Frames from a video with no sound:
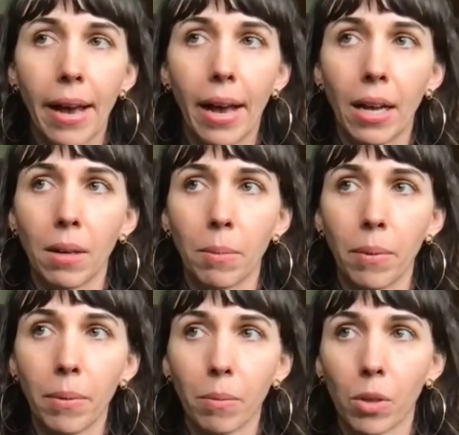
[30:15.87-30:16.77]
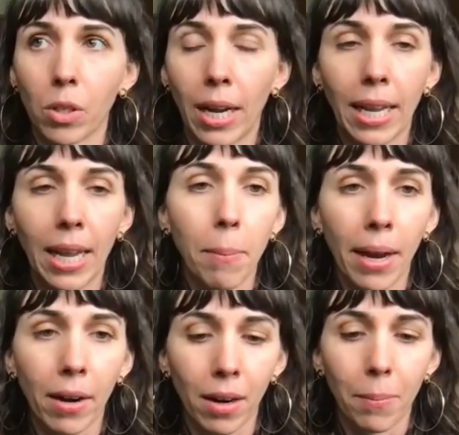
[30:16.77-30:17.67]
We're trying to get
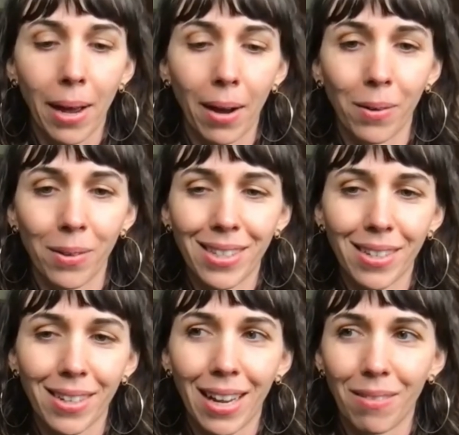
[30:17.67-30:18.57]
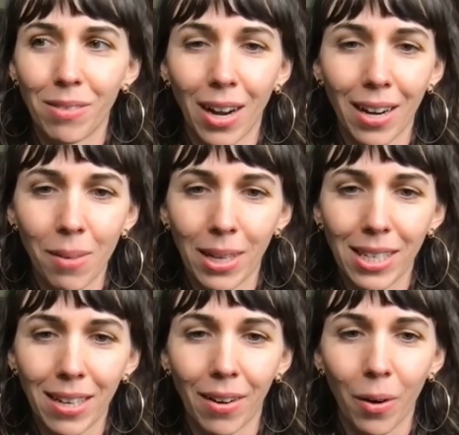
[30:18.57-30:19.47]
better about kind of
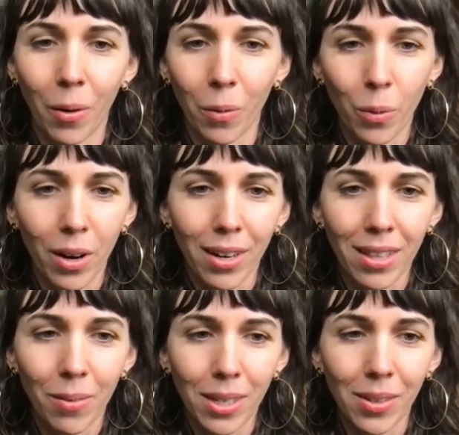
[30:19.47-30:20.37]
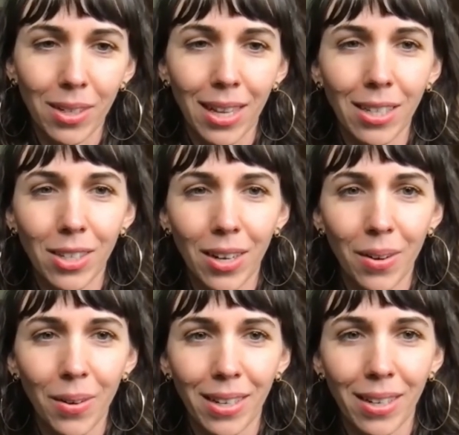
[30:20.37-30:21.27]
documenting our own work that we do at
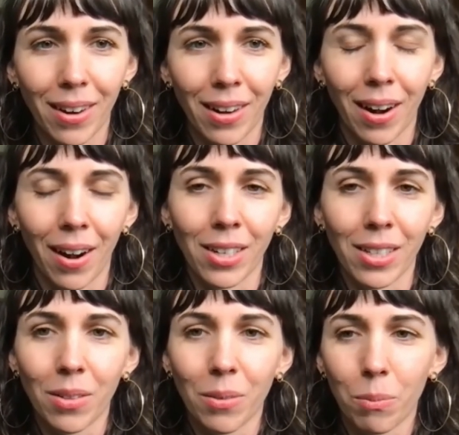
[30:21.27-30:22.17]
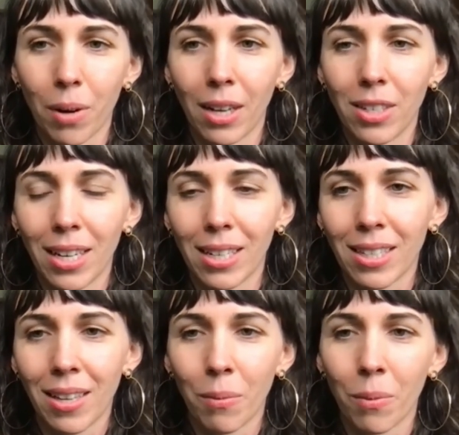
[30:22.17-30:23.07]
Densho and our arts
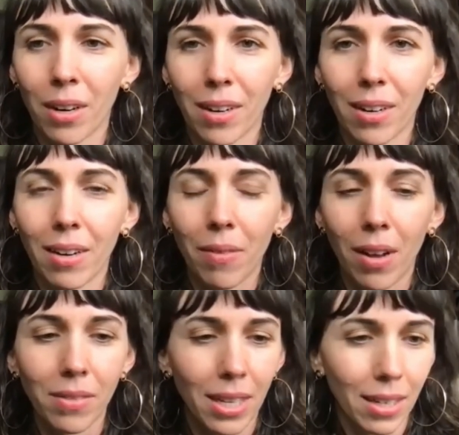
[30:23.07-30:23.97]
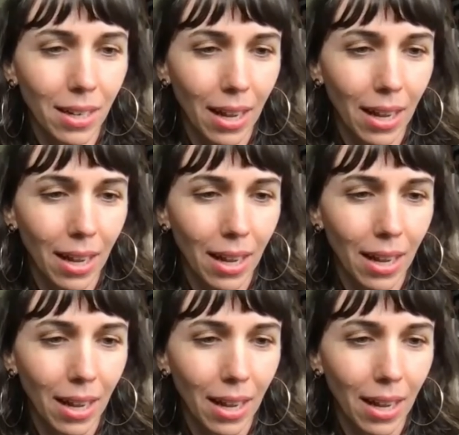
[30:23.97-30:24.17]
projects that we're involved in.